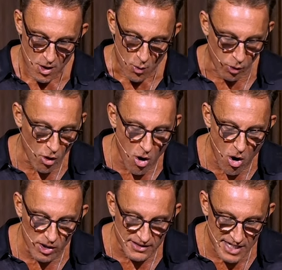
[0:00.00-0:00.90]
We're
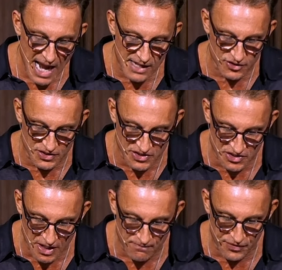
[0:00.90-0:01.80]
all attached to
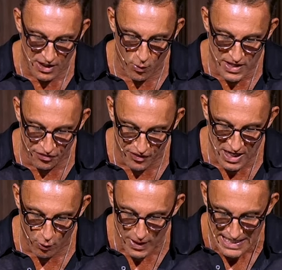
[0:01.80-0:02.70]
something we
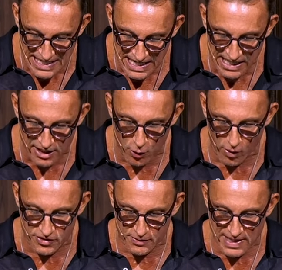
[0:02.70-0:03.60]
think we need in
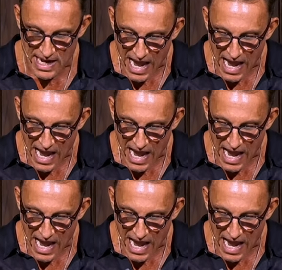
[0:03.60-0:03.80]
order to be